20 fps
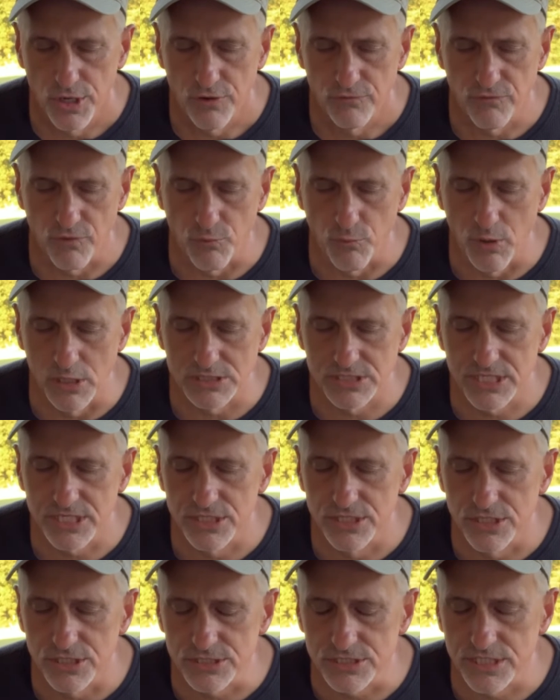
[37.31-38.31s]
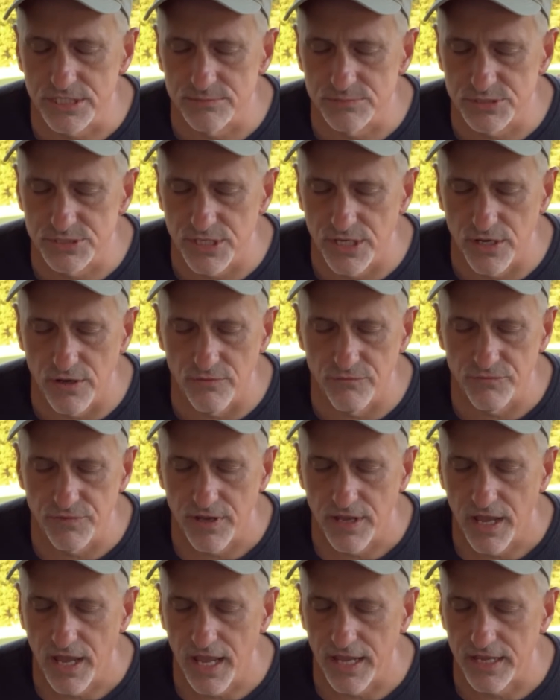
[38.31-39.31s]
For once he looks at himself
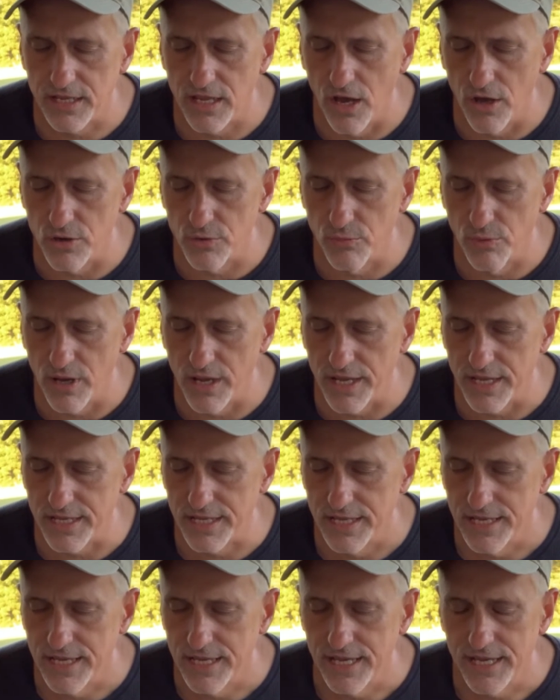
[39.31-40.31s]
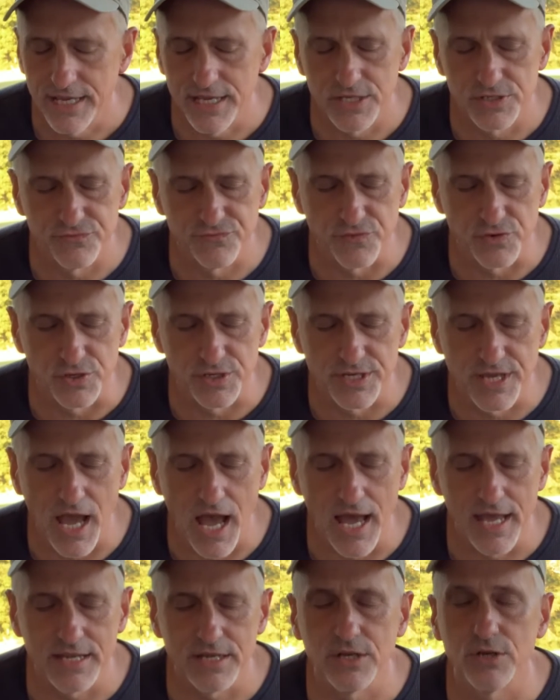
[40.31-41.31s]
and gone away, he has
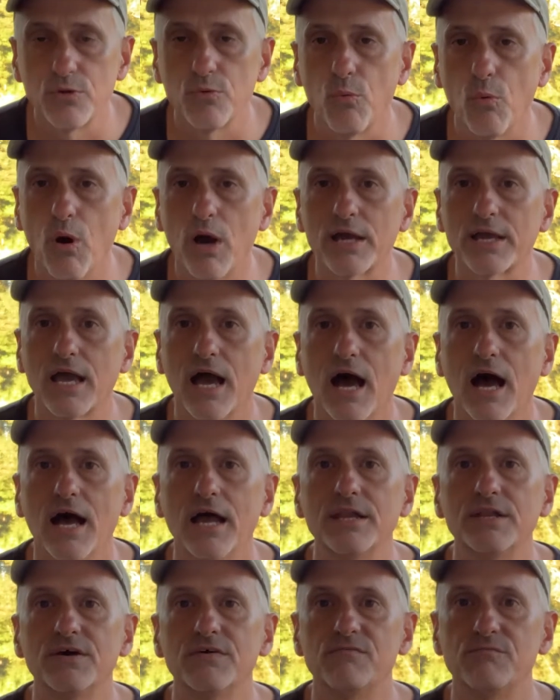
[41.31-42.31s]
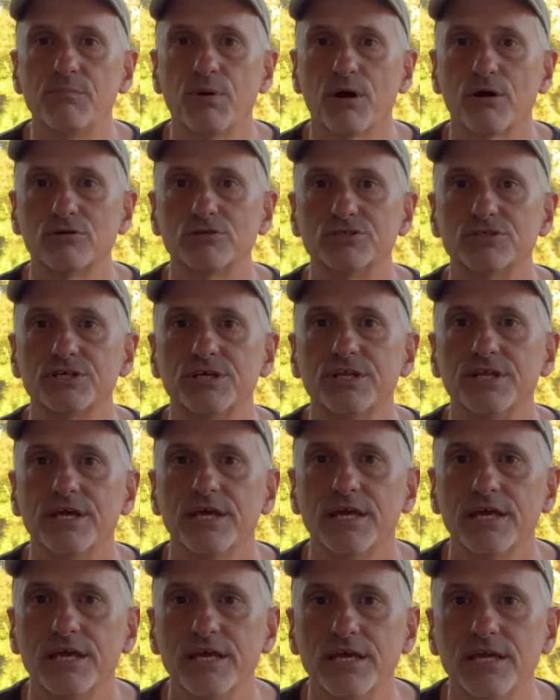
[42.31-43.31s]
forgotten what kind of person
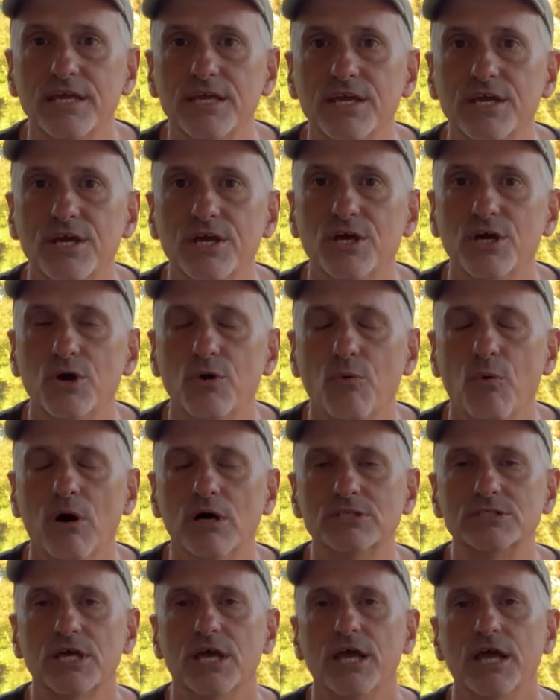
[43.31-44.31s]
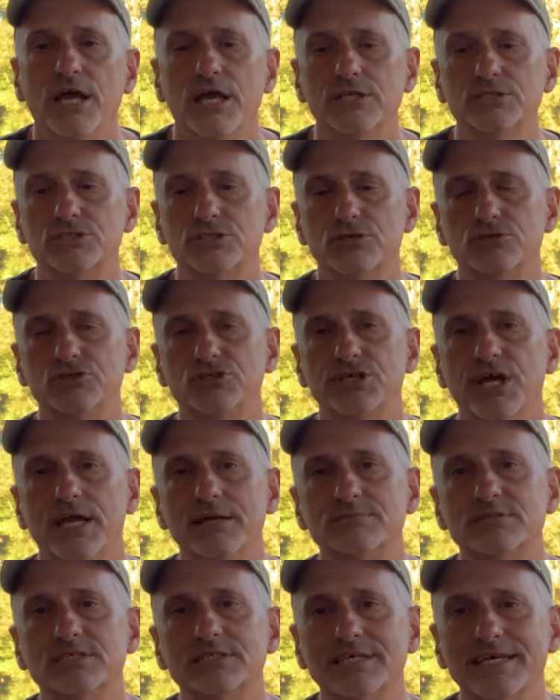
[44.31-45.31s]
he was." And so
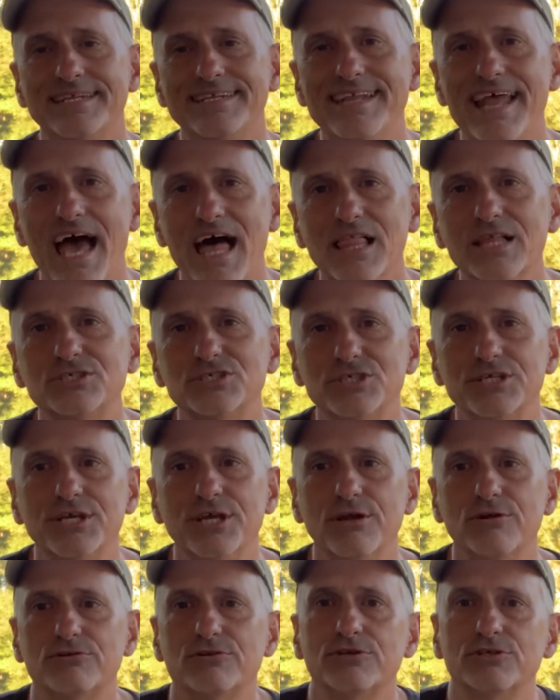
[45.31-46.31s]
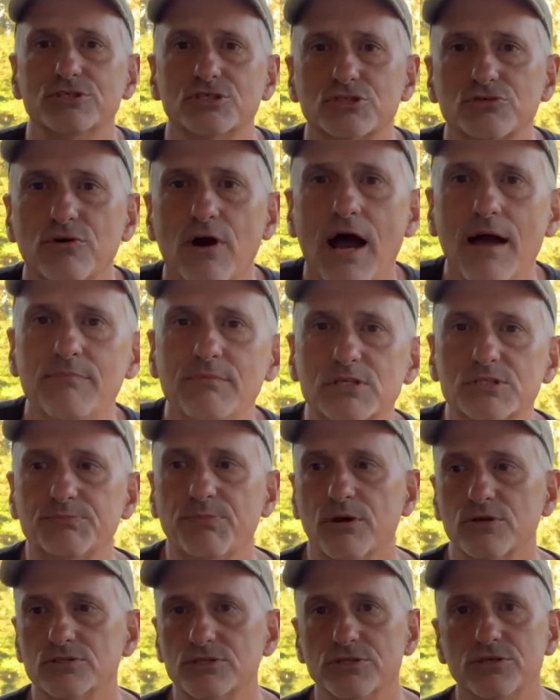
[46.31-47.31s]
James's analogy here to describe this
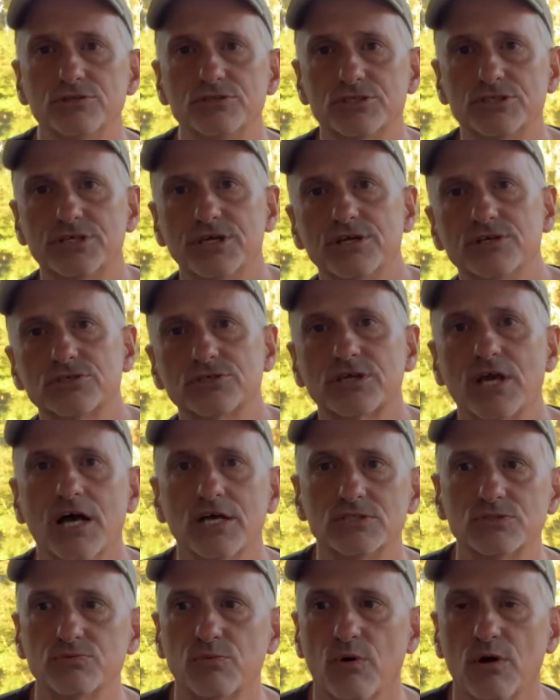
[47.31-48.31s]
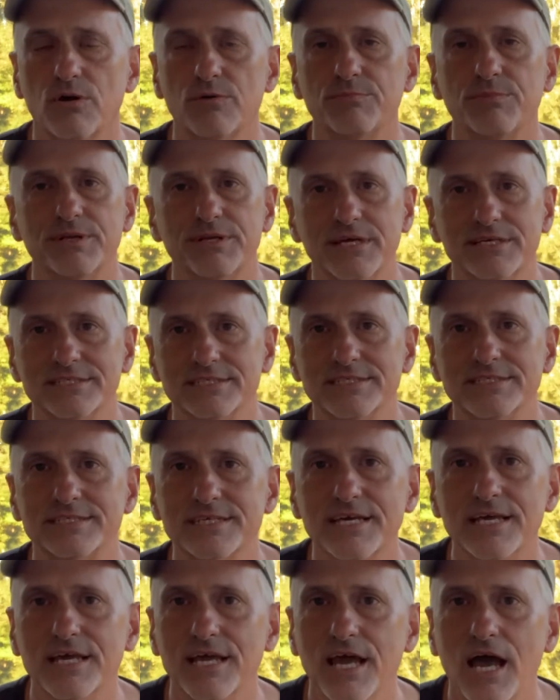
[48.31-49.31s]
person who just hears God's word but
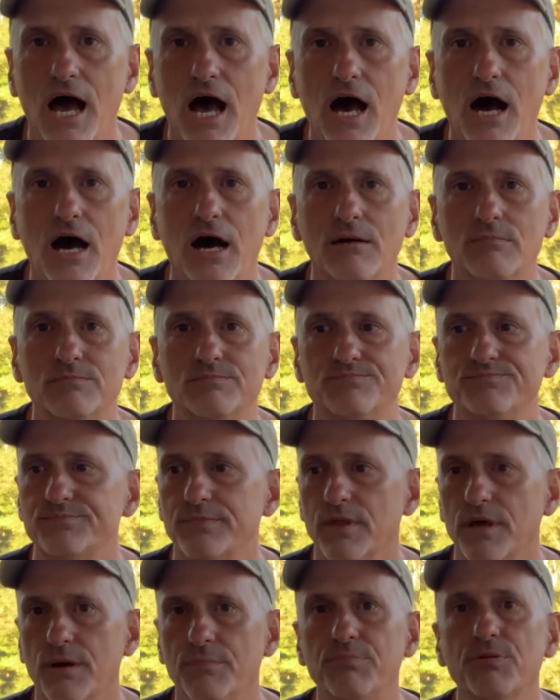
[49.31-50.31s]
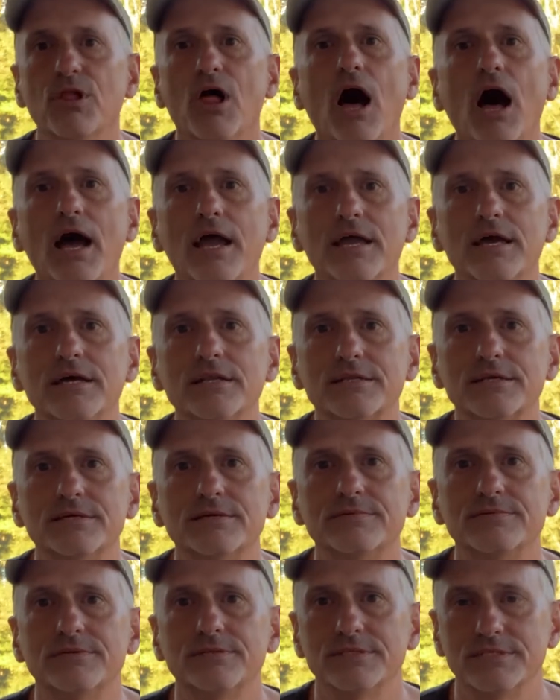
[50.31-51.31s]
doesn't apply it,
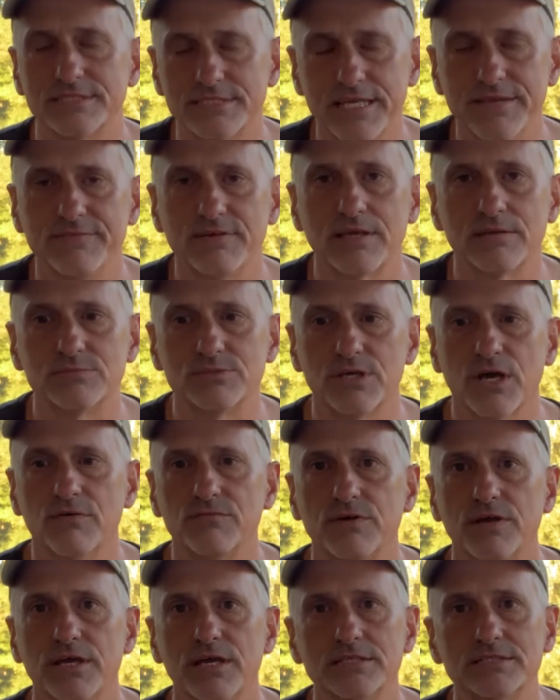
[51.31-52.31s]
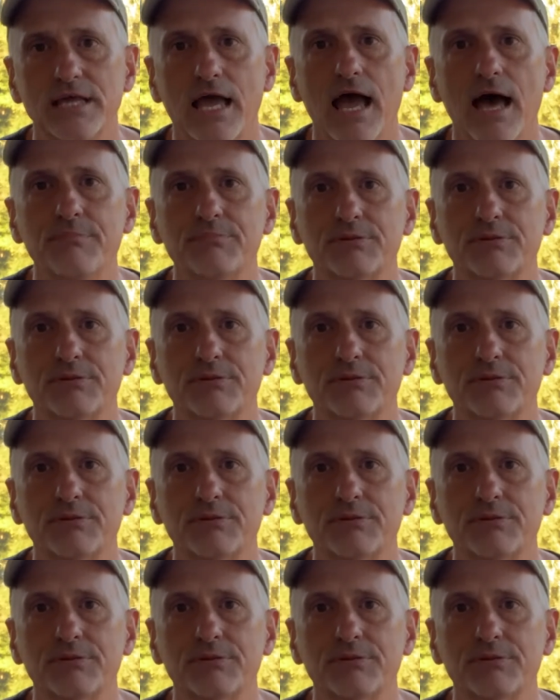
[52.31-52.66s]
deceiving himself, his